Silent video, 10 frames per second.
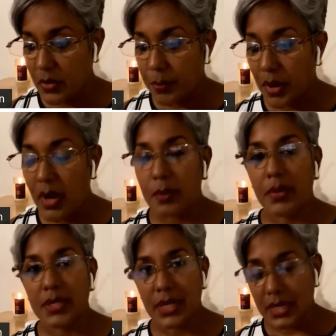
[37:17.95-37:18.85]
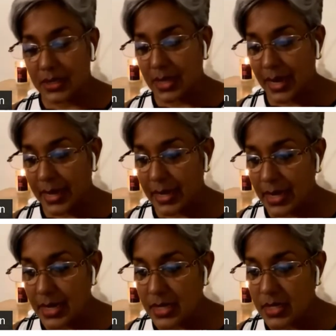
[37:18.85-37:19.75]
The Parliament tells it like
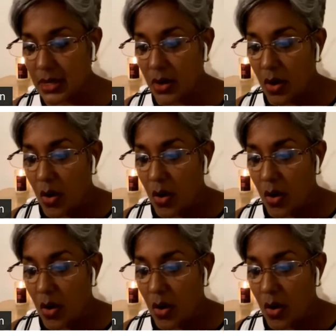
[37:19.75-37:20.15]
it is.